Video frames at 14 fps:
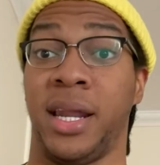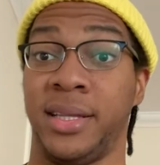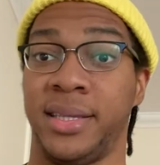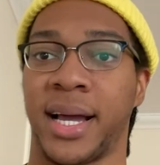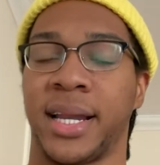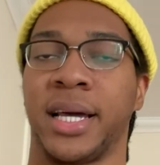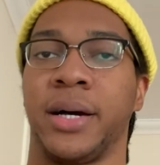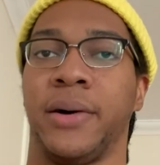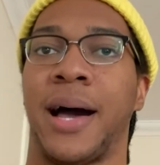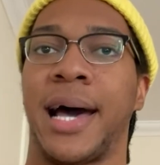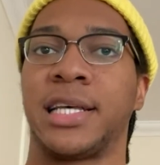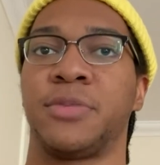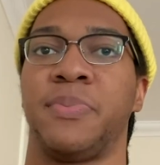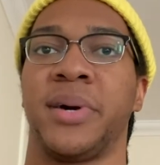technical
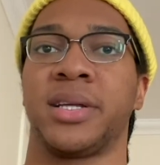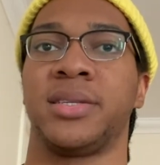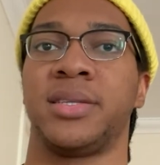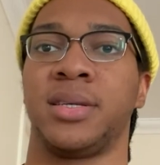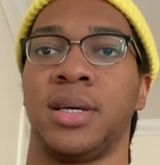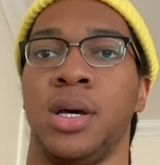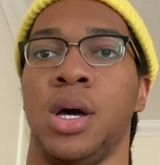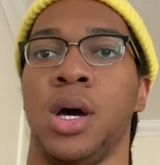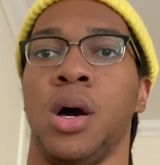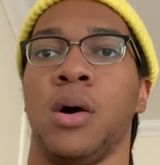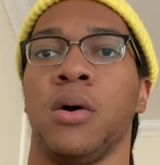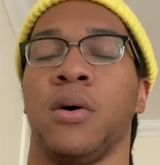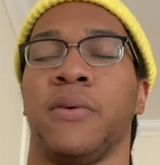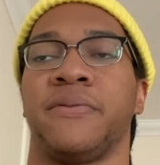aspects
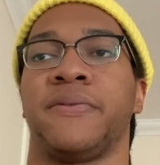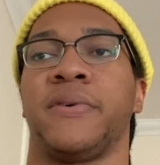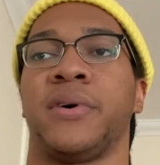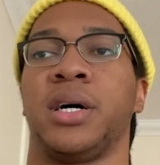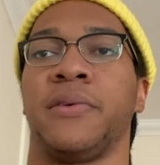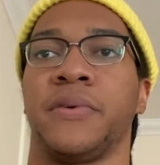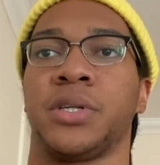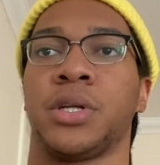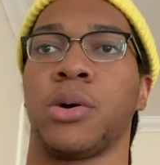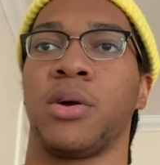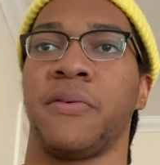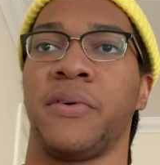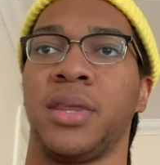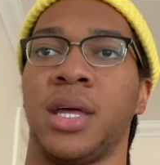of
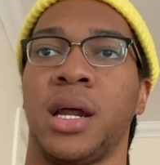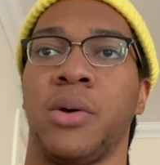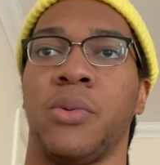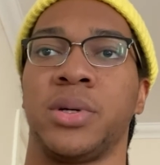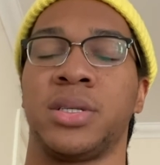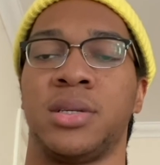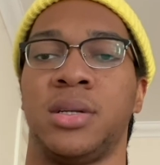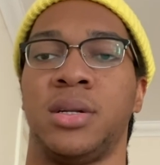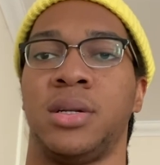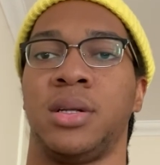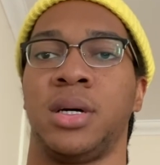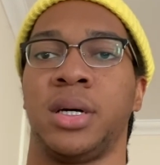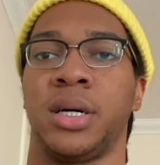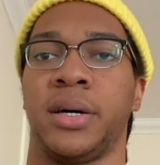photography that I
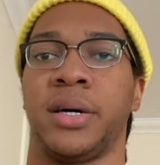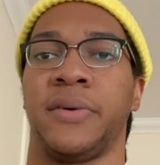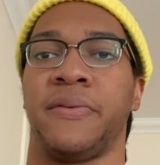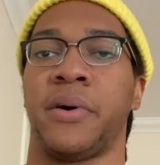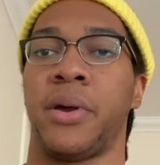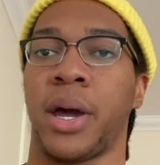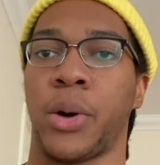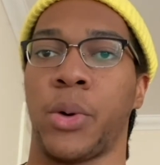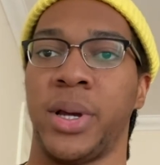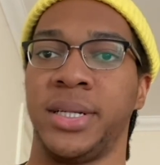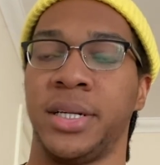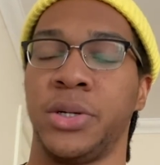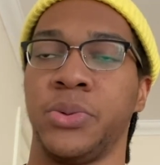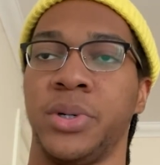wasn't very
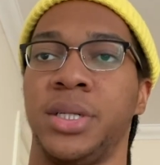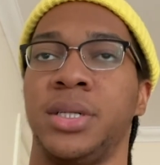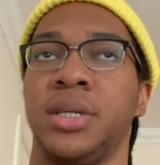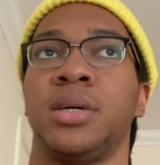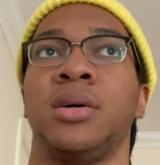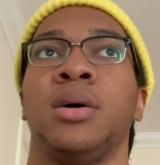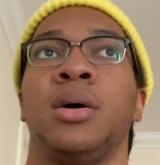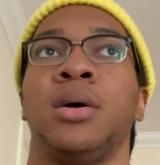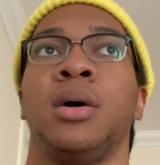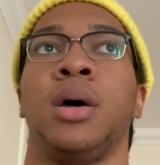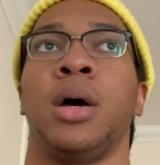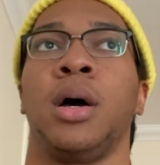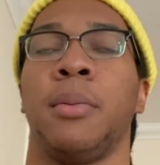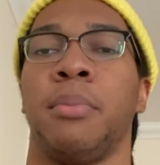acquainted with,
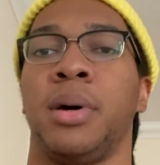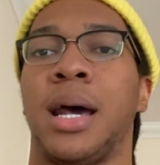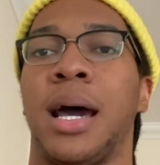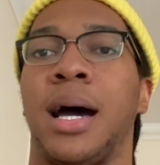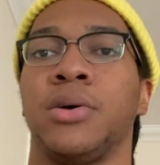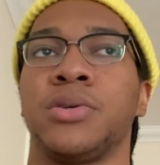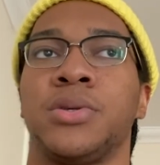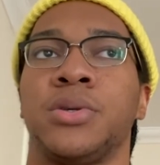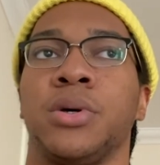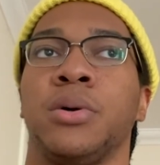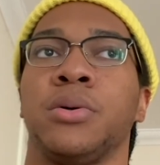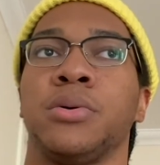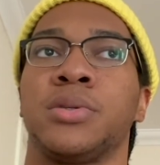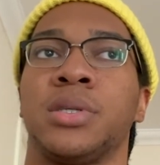but
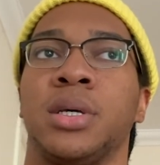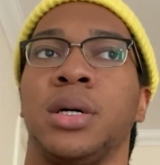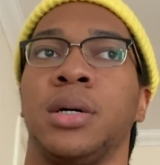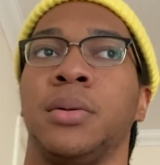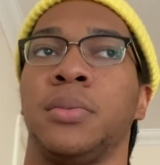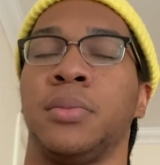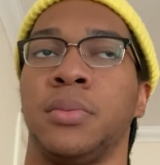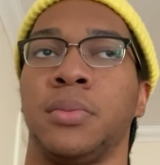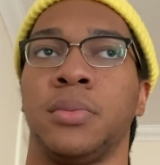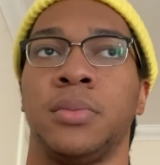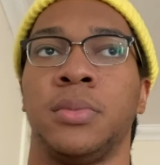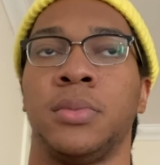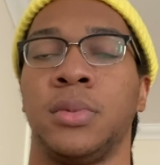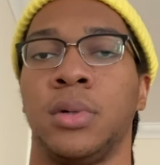also
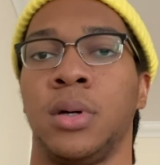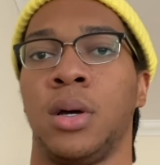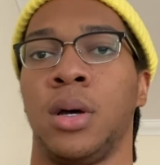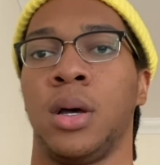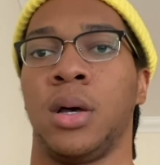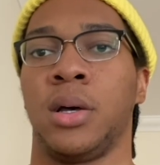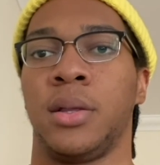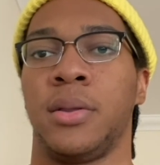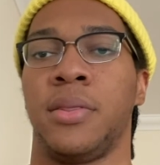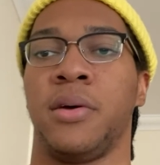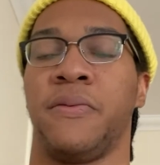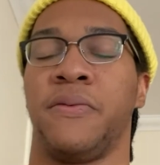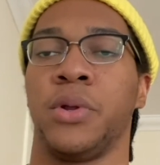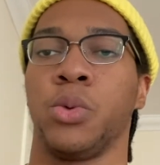some
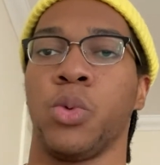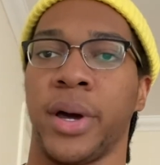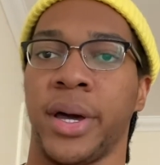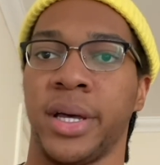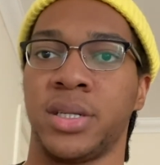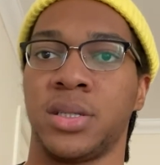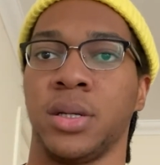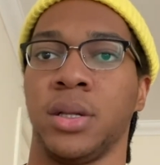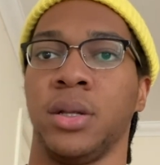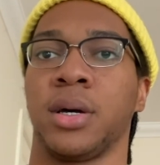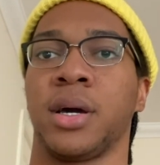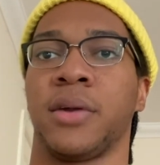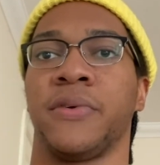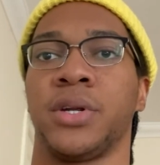different ways to
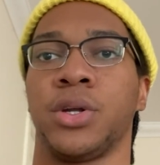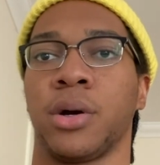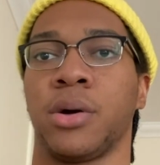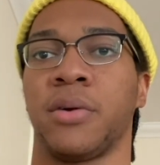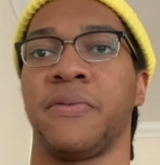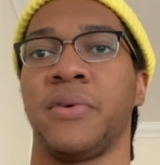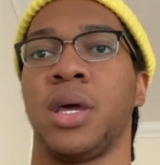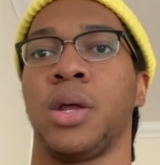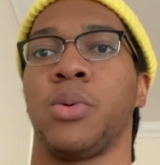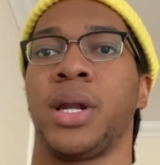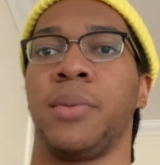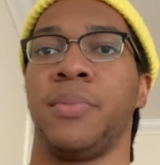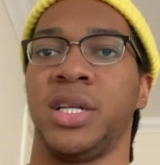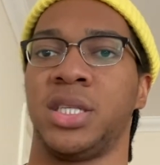look at photography and
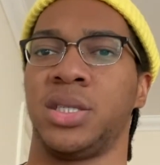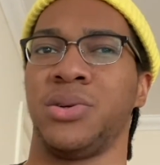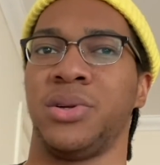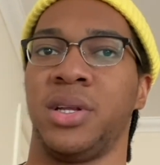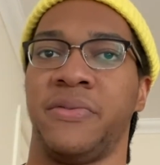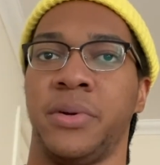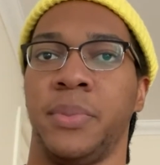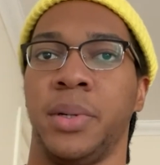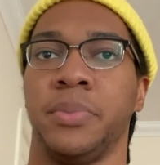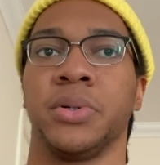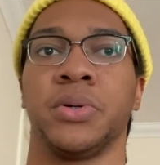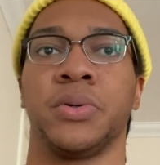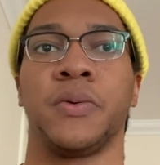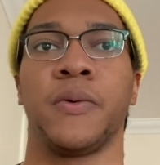what it means to different people.